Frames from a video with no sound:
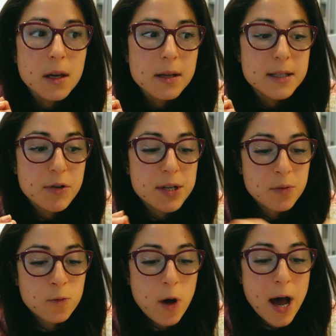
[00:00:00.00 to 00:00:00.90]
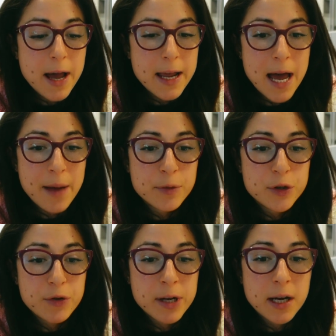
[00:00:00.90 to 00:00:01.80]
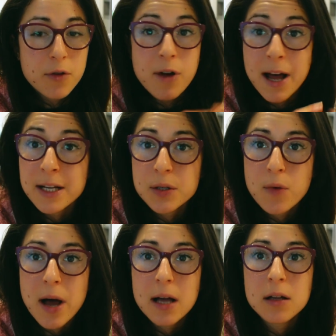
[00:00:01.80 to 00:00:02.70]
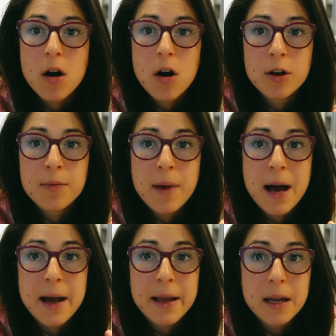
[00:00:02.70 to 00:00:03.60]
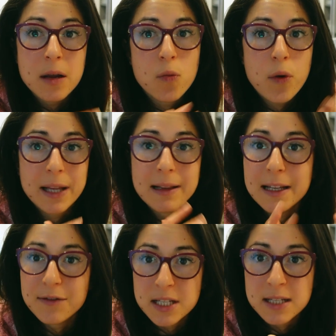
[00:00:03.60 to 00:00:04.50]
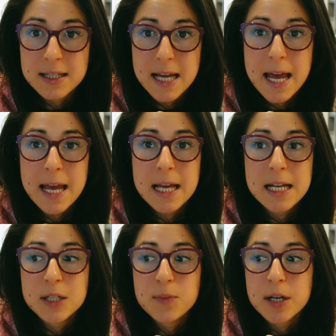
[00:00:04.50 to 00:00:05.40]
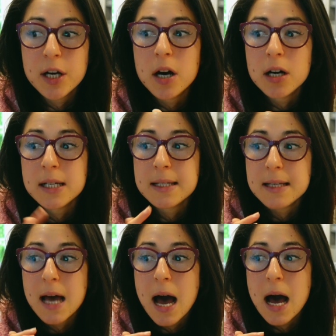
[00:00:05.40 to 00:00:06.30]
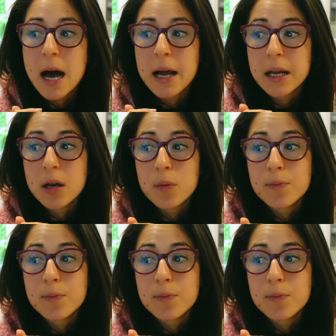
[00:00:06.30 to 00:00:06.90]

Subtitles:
The reason why I'm doing a run as well on my weightlifting day, it's because I